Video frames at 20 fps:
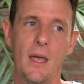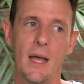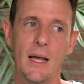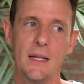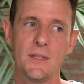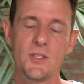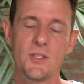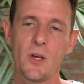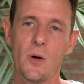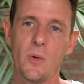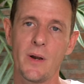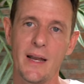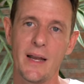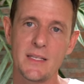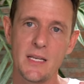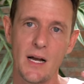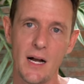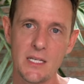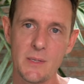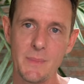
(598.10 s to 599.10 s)
And so what I
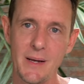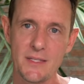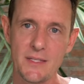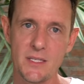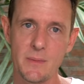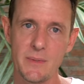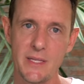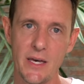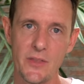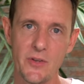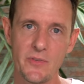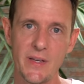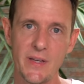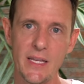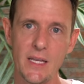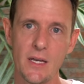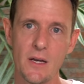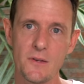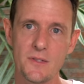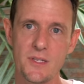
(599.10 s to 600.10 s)
talked about in some of the other
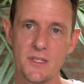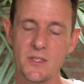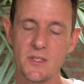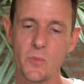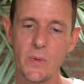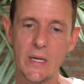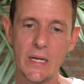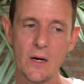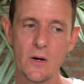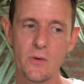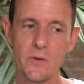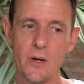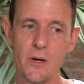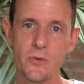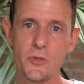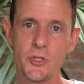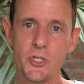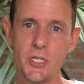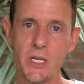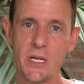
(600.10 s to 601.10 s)
videos is that we don't
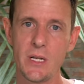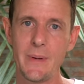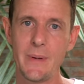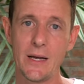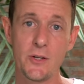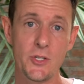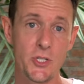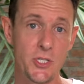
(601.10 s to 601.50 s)
know shit about